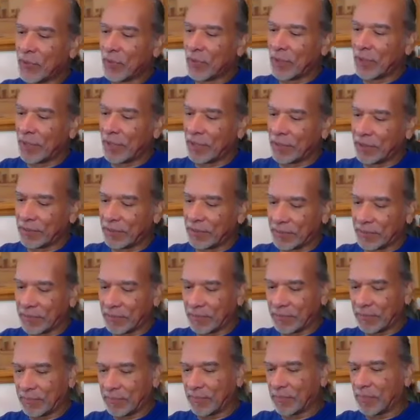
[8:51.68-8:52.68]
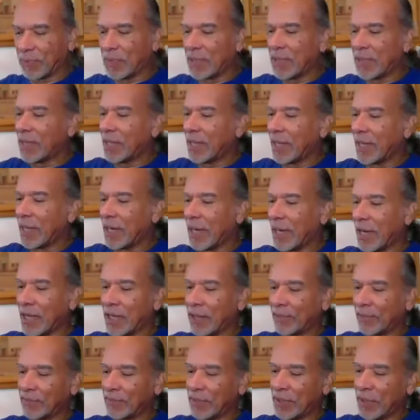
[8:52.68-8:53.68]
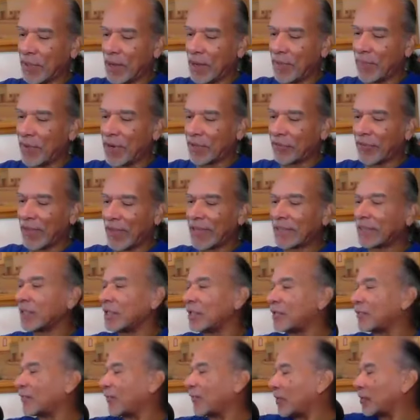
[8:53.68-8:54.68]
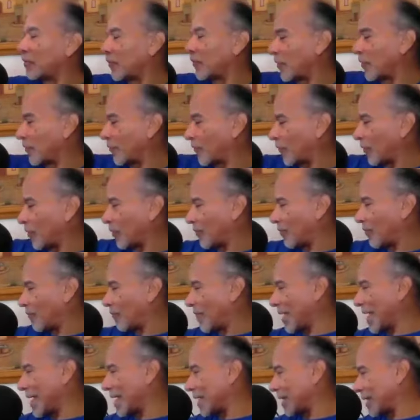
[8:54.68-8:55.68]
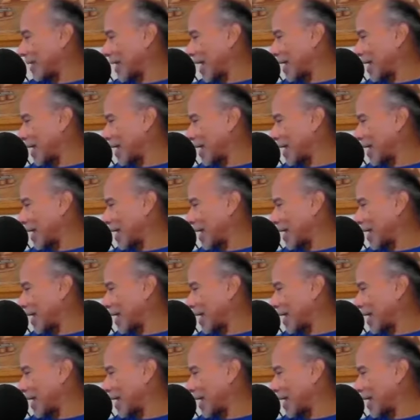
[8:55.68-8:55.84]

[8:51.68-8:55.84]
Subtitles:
gonna and I want to thank these folks for making